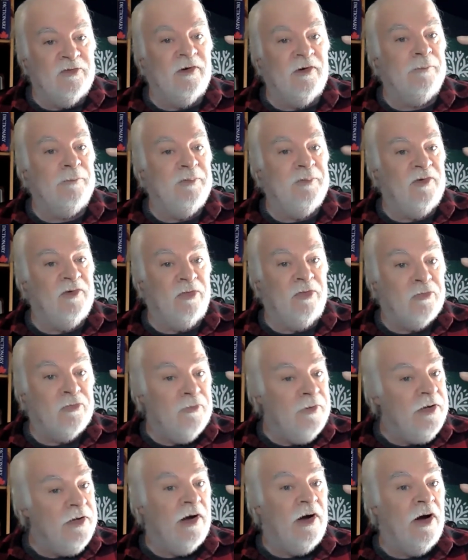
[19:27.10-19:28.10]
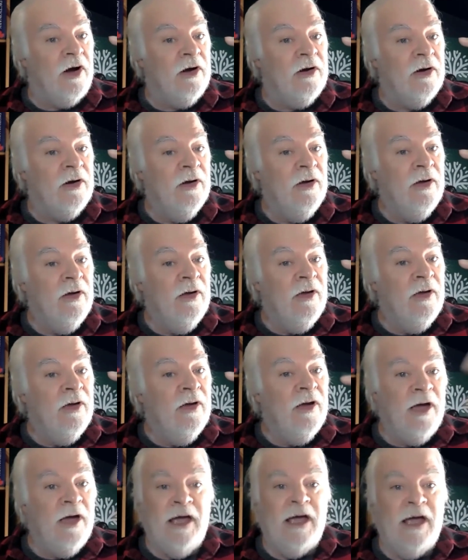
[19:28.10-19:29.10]
stop is at 3R.
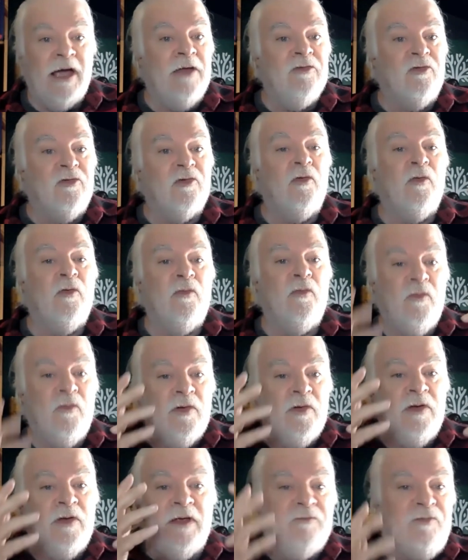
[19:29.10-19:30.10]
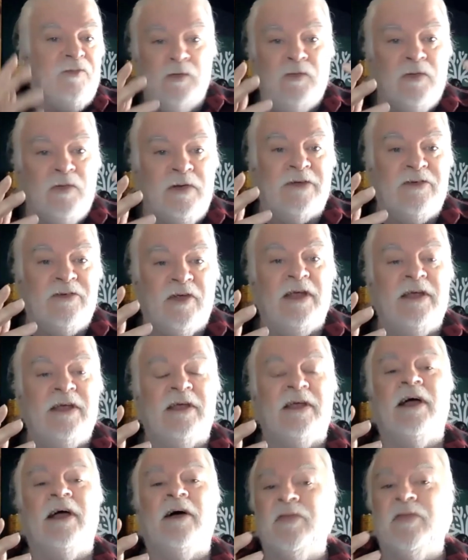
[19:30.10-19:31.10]
And so if you get
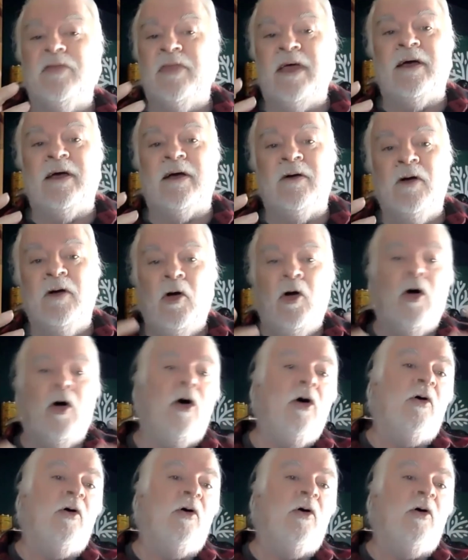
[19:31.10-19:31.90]
taken out there,